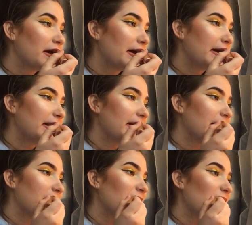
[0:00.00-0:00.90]
And
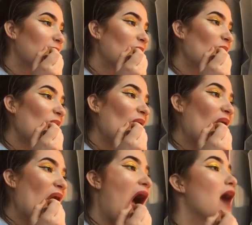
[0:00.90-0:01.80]
I
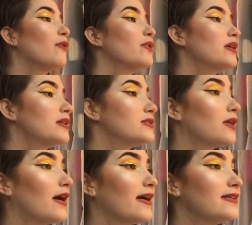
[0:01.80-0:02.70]
really
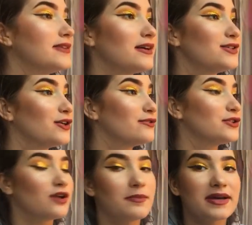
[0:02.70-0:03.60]
try not to
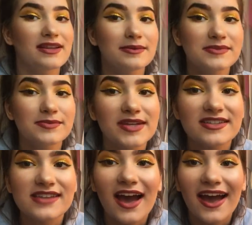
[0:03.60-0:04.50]
overdraw my lips
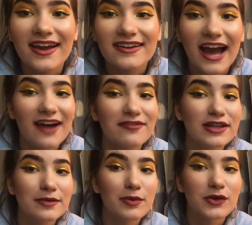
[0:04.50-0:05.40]
because I have
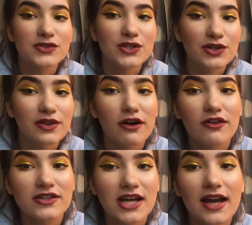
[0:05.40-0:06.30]
the impulse to do that all
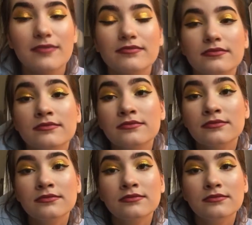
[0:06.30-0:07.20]
the time.
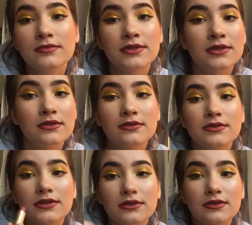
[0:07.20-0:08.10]
And then I'll just
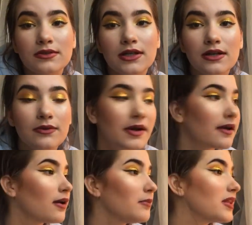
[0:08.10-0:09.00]
still do it anyway
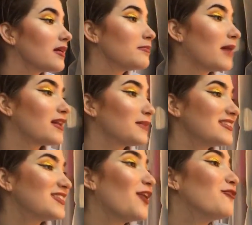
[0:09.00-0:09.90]
and I'll be like mad at
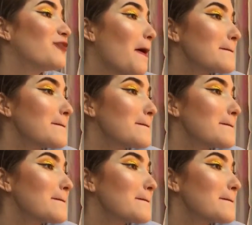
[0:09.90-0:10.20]
myself.